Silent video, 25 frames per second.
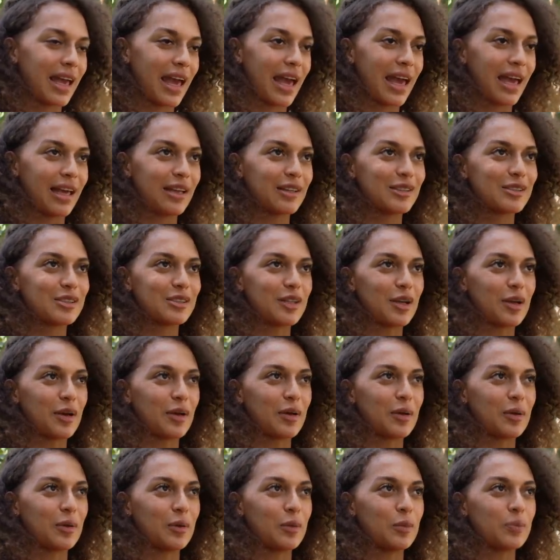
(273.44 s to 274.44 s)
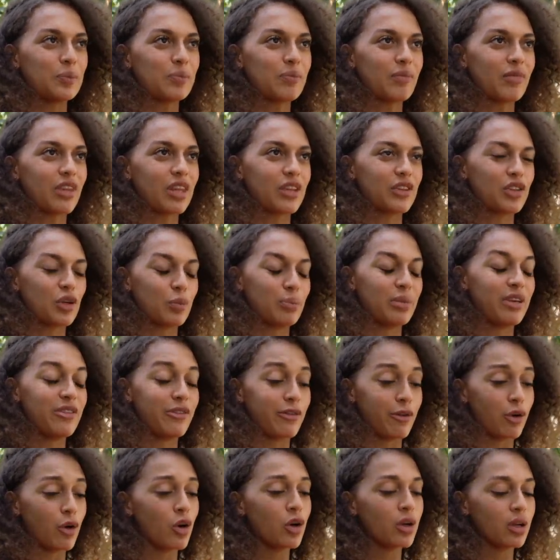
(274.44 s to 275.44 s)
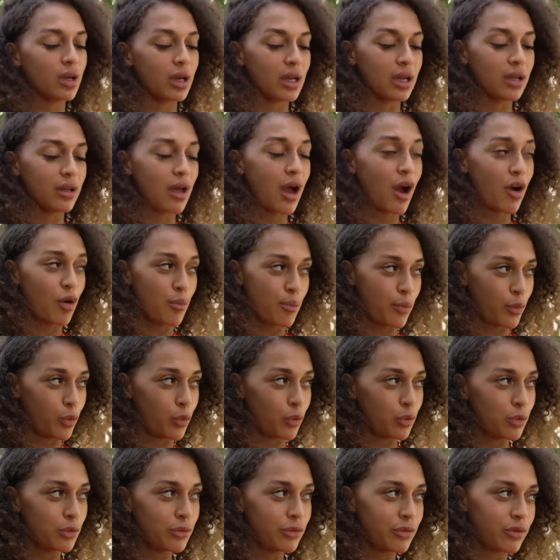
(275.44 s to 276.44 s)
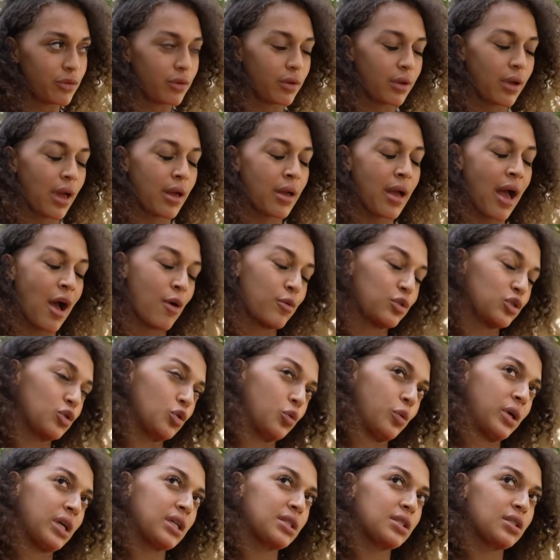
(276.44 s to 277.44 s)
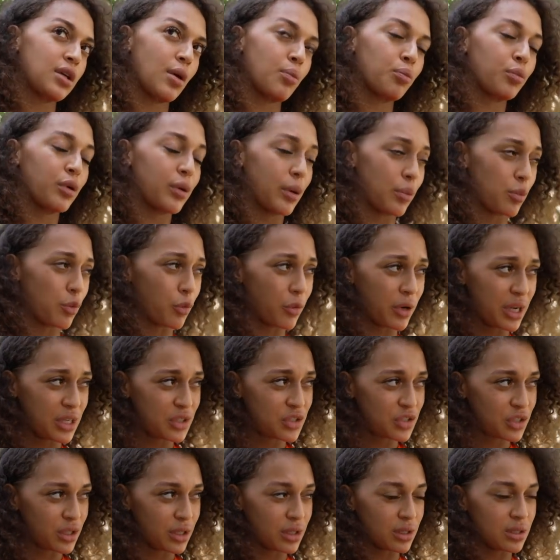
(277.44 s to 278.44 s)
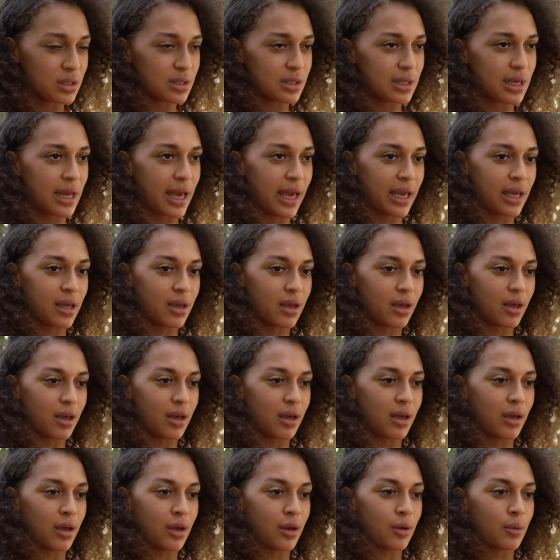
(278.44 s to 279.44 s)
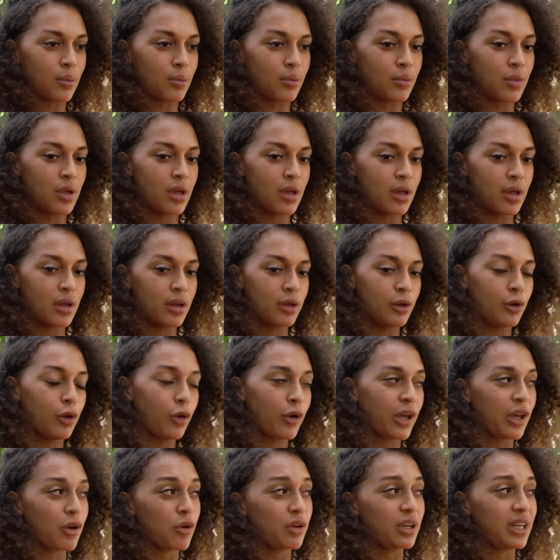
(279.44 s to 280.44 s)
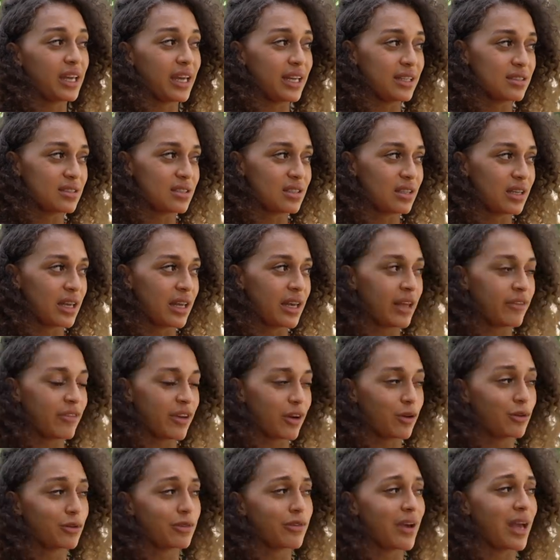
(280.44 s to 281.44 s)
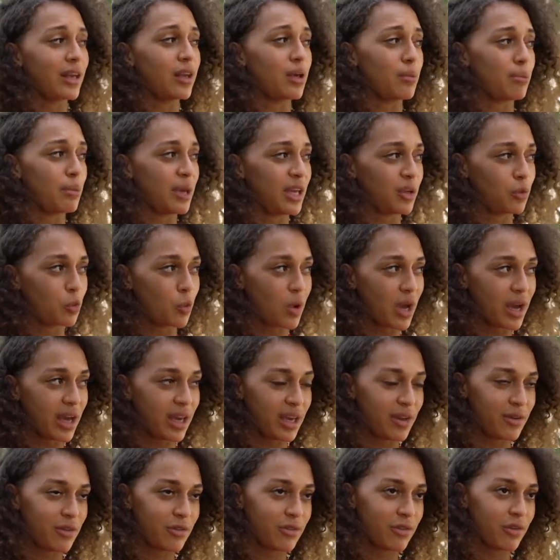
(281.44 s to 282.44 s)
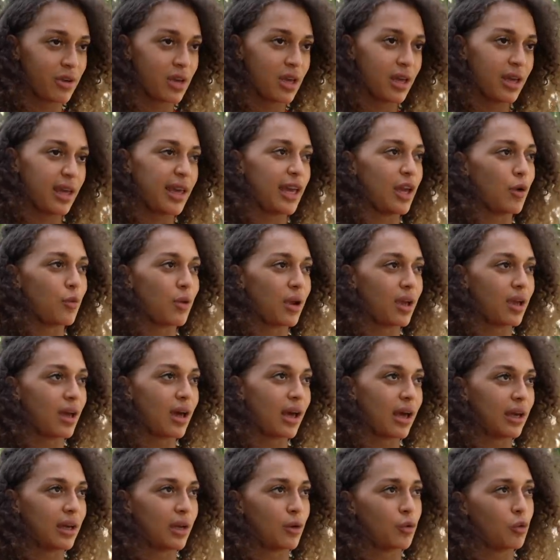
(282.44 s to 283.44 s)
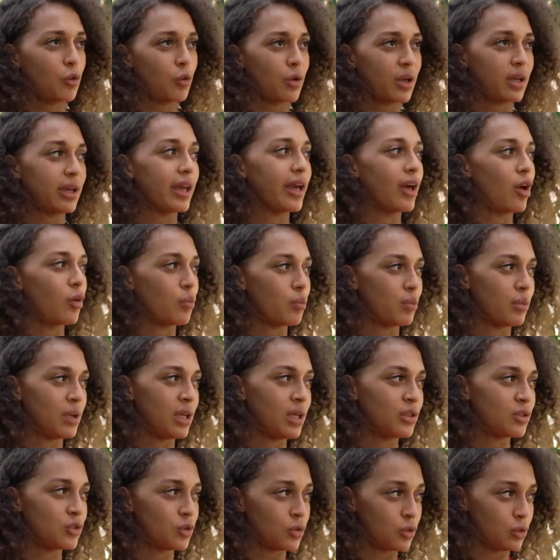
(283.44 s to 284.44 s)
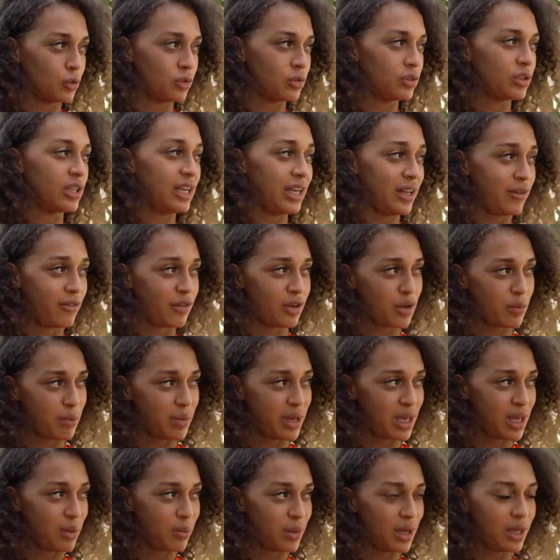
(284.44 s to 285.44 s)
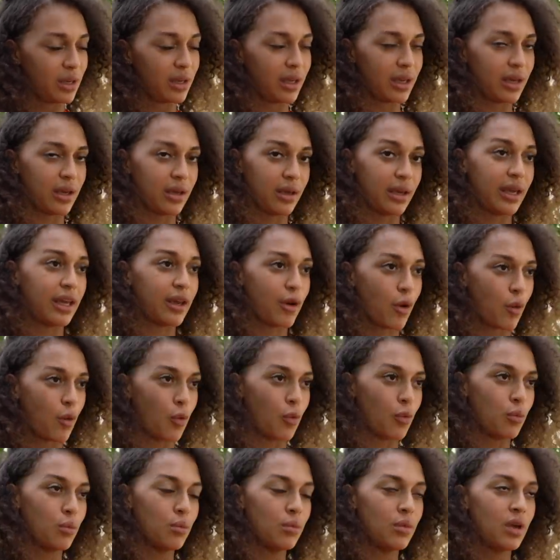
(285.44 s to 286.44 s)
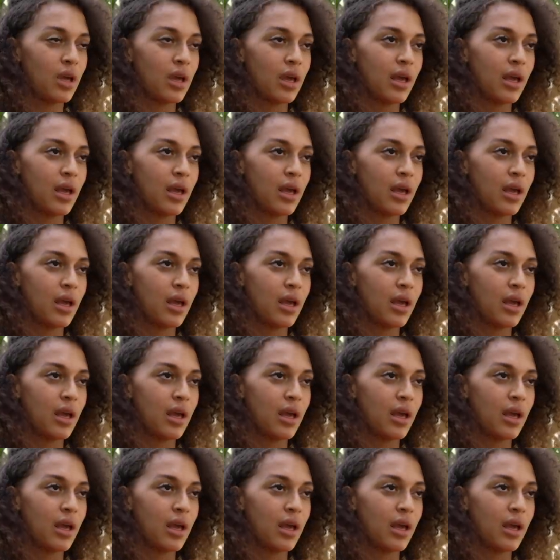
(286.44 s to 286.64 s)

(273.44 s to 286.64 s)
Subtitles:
Yeah, so before our move, I was doing some preparations, like looking on the internet if I could find a midwife here in Ghana who can help me to deliver the baby at home.